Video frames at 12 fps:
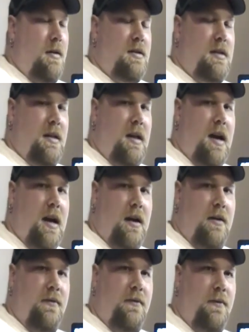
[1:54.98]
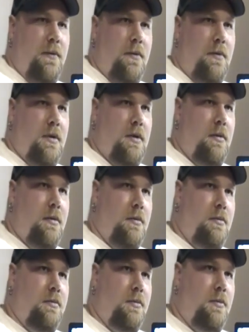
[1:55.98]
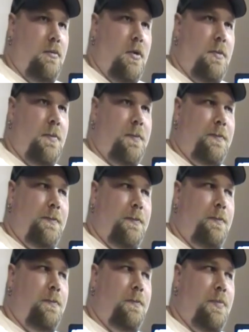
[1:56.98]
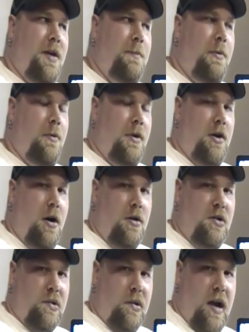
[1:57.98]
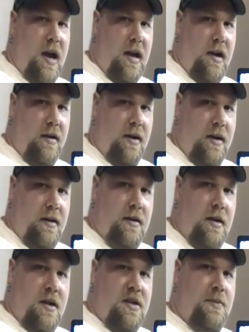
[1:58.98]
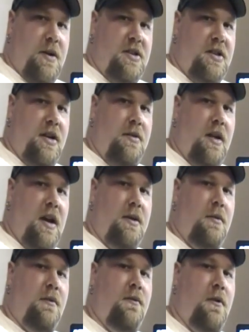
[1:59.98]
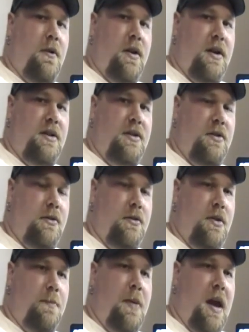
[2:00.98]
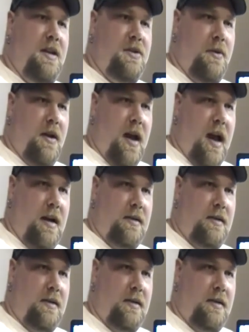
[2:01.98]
there's a lot of what people would call gray area, especially like referring to the Patriot